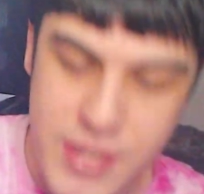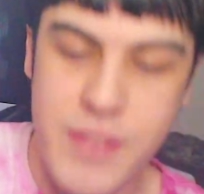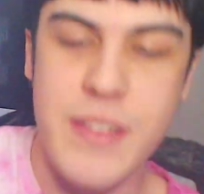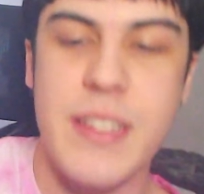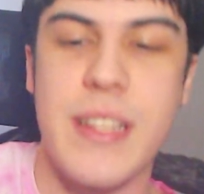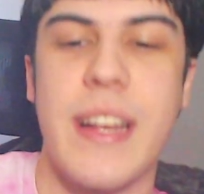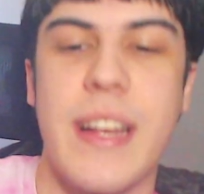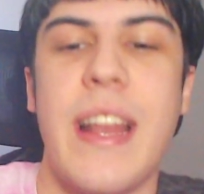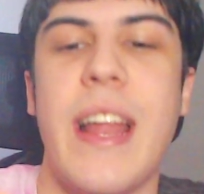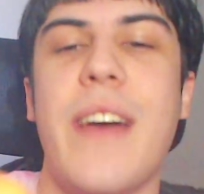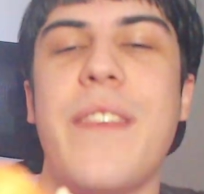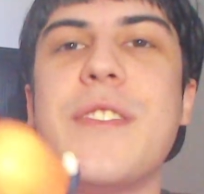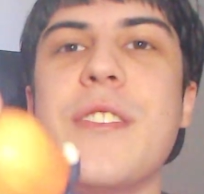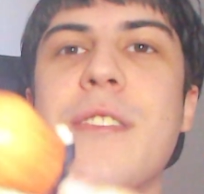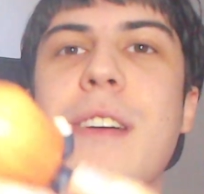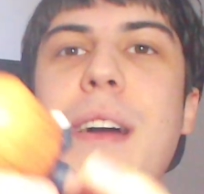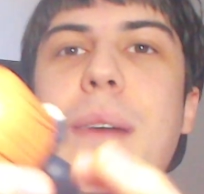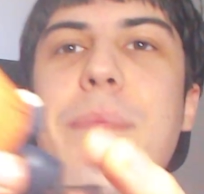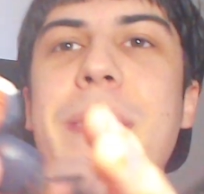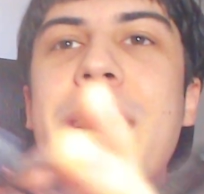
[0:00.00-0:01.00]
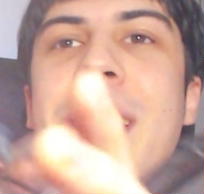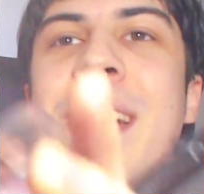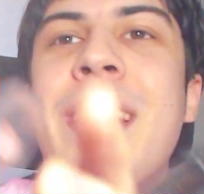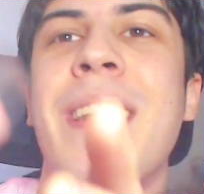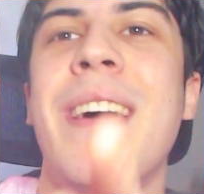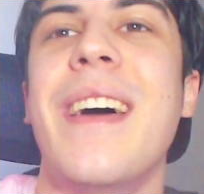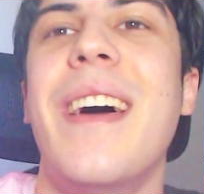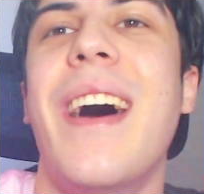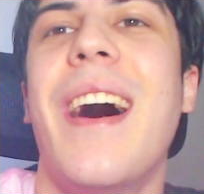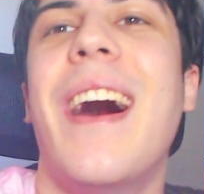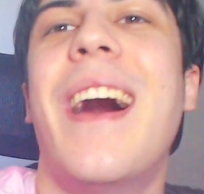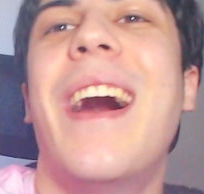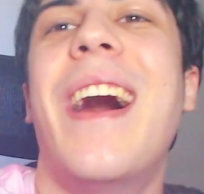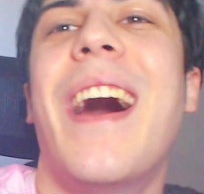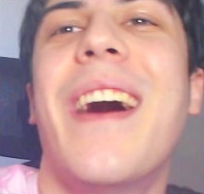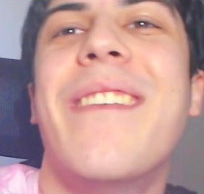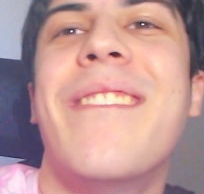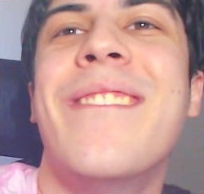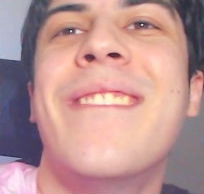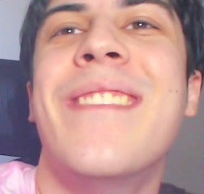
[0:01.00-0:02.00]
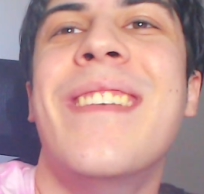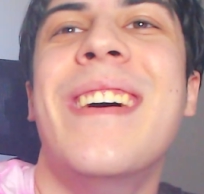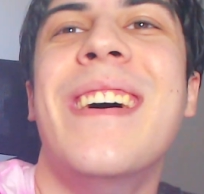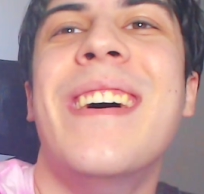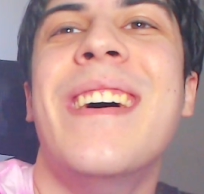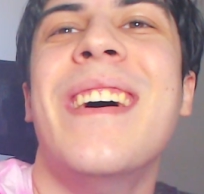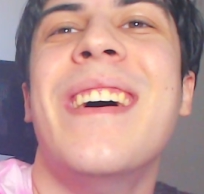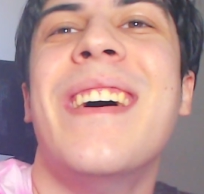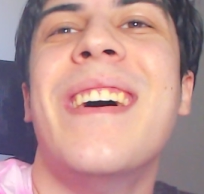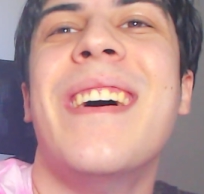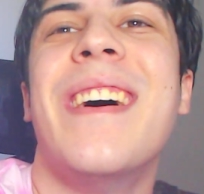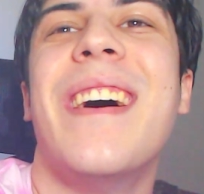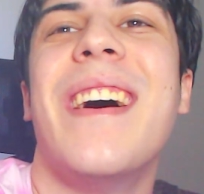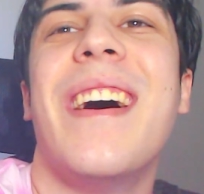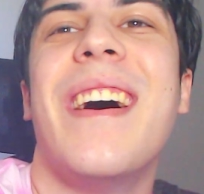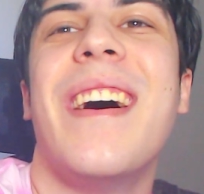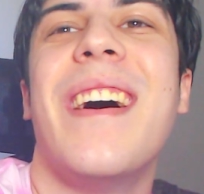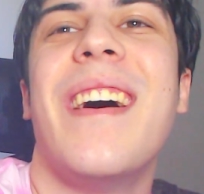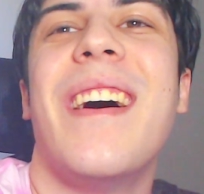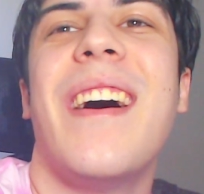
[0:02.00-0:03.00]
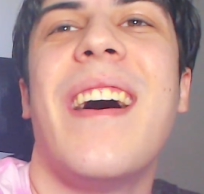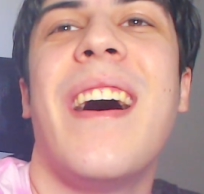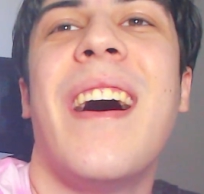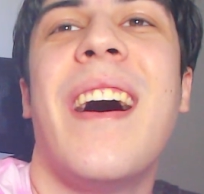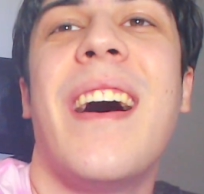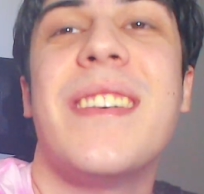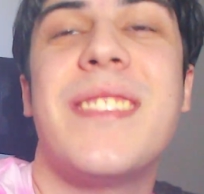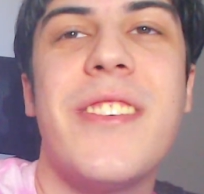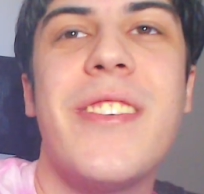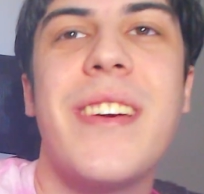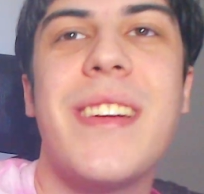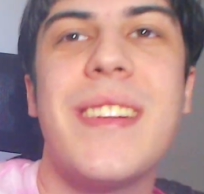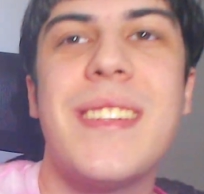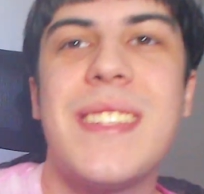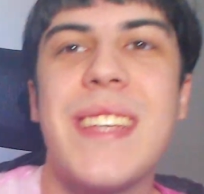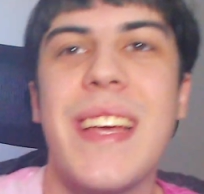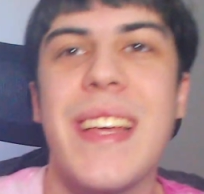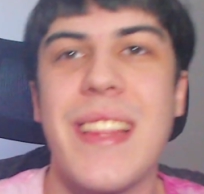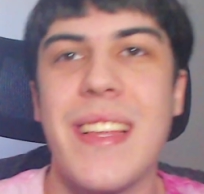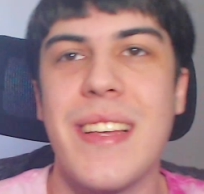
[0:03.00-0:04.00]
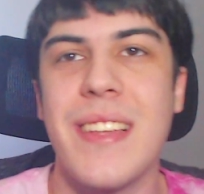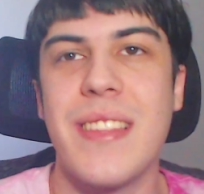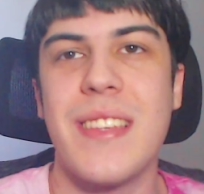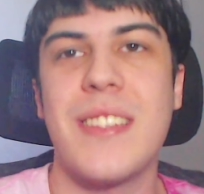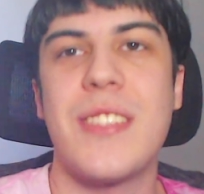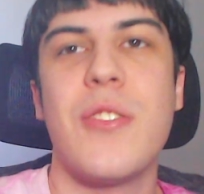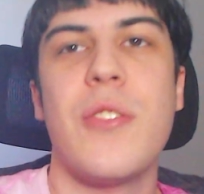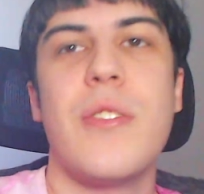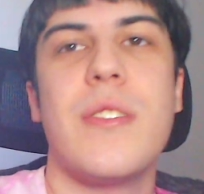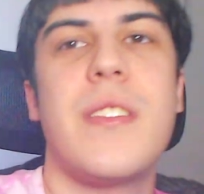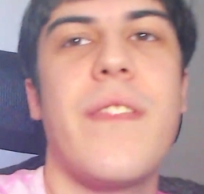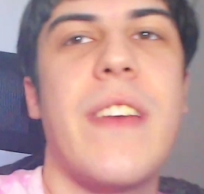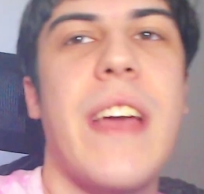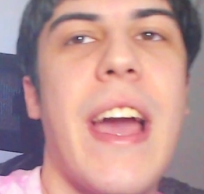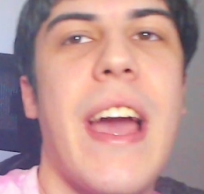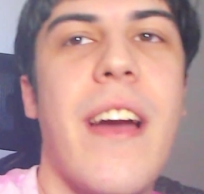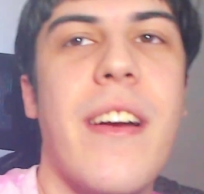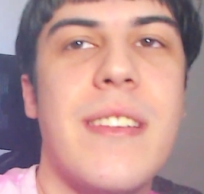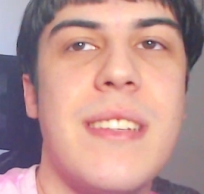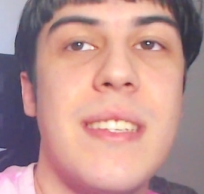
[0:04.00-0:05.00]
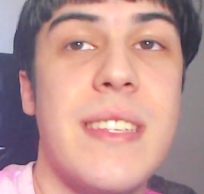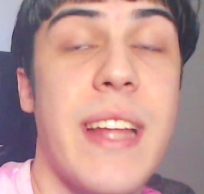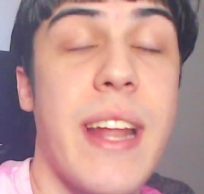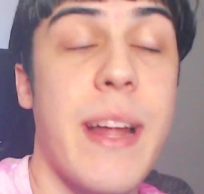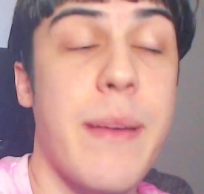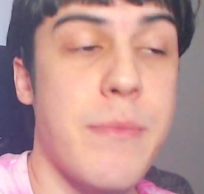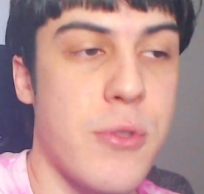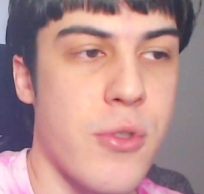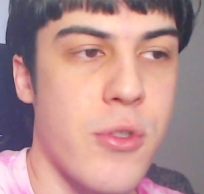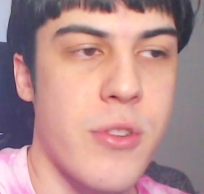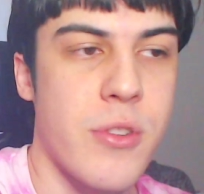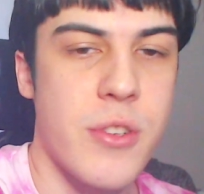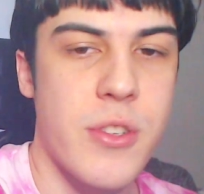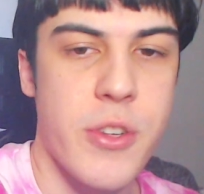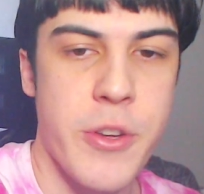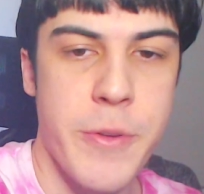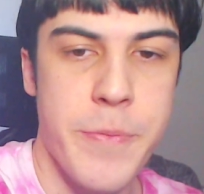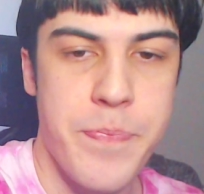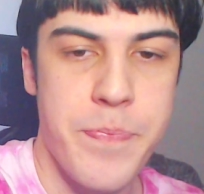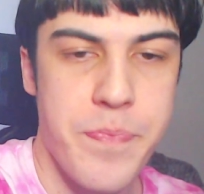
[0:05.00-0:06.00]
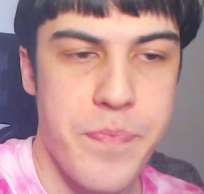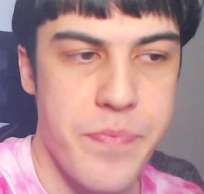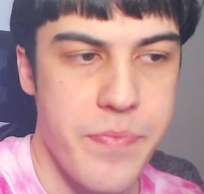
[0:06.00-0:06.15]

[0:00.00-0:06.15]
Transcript: should have just left her up there. Um, uh, so you can see the, the sorts of characters that I'm drawn to.